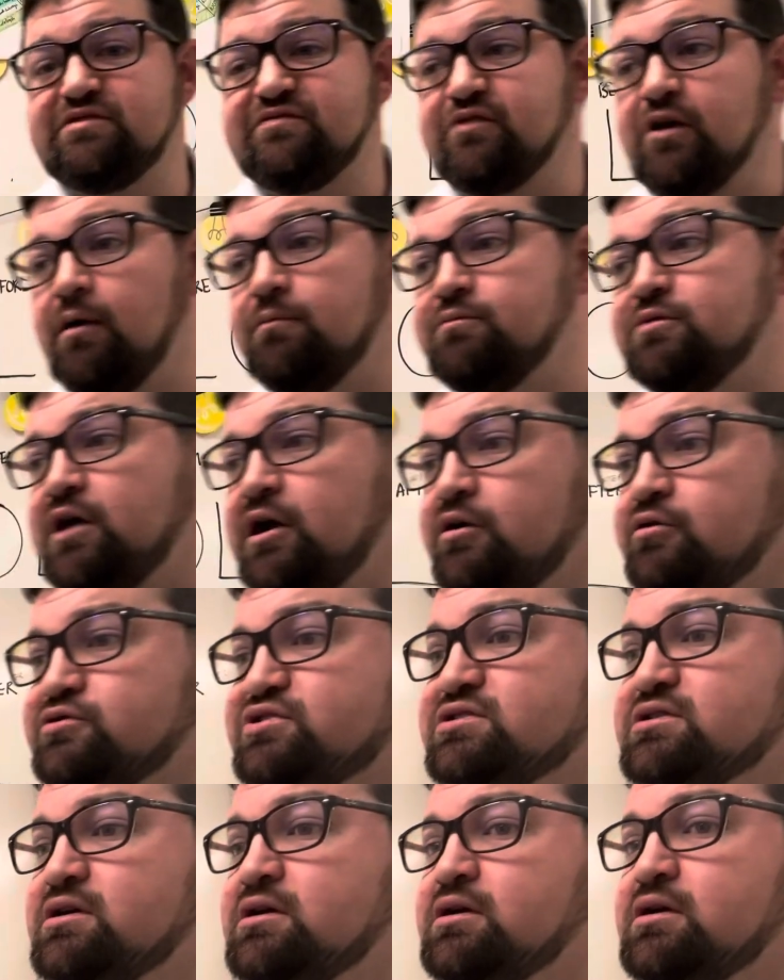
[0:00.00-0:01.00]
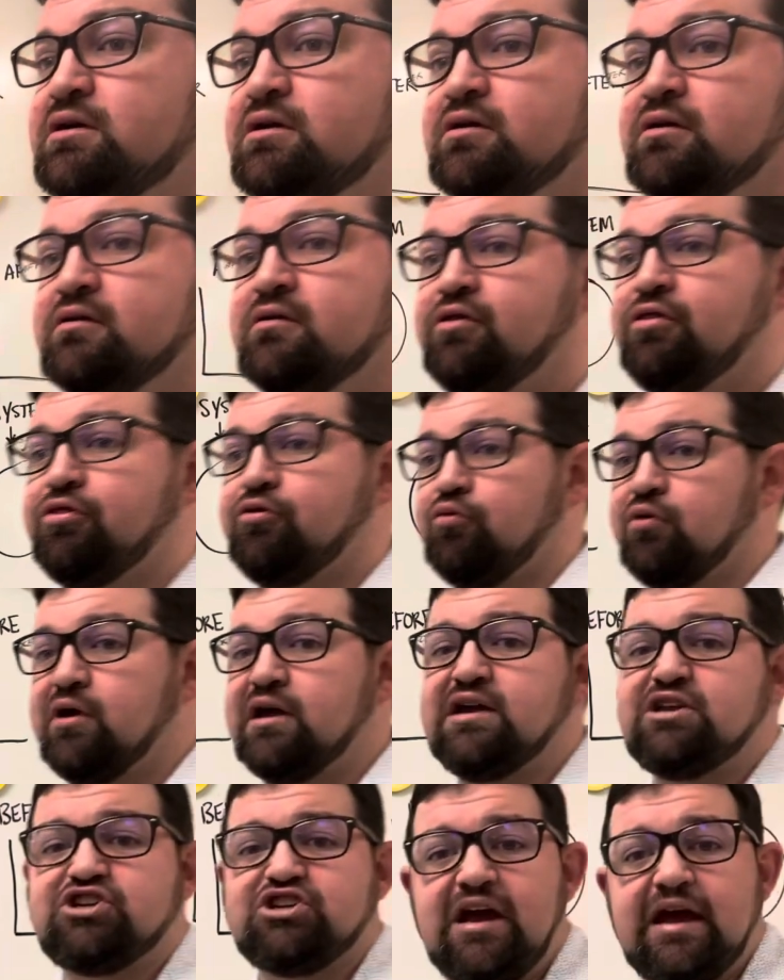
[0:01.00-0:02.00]
from those
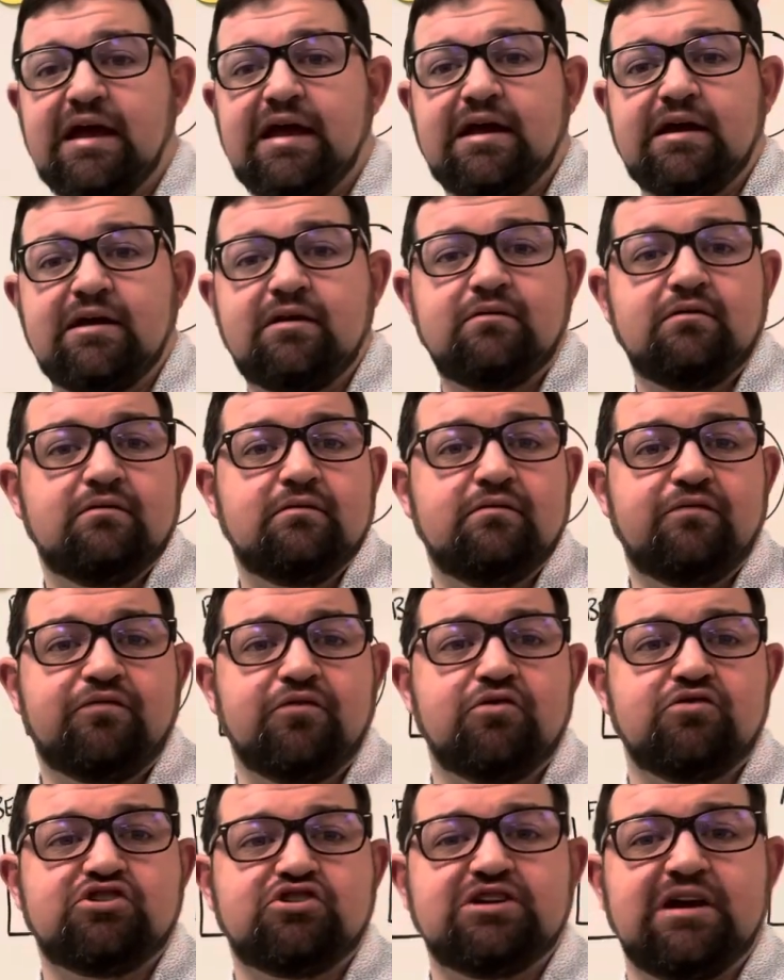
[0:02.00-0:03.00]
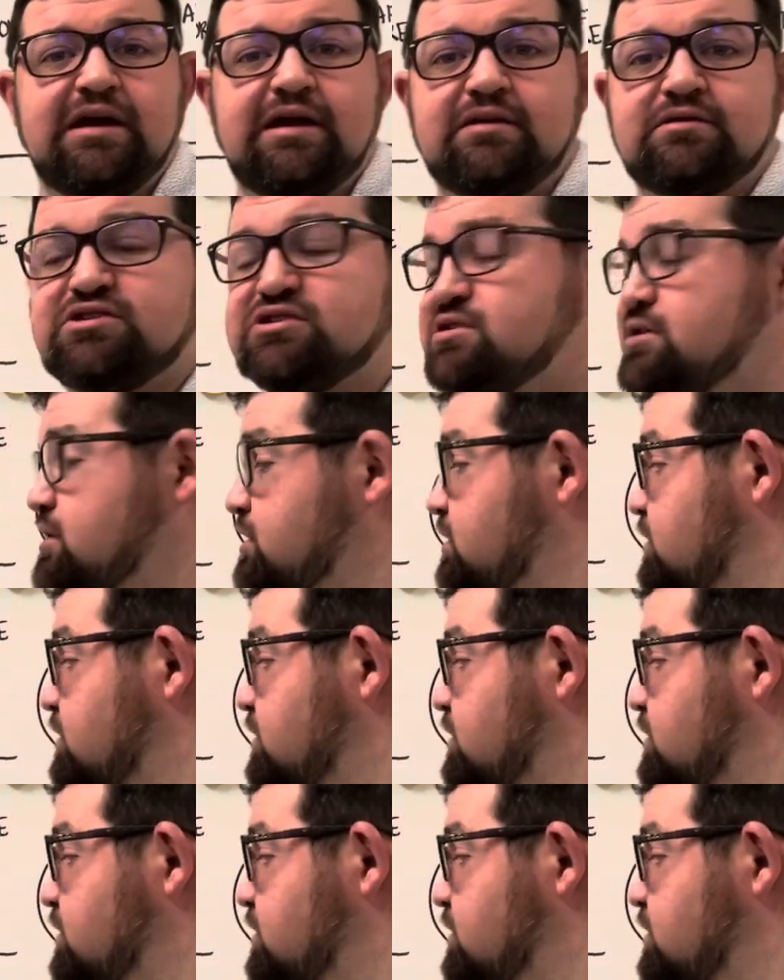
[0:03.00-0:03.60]
3-chain food chains.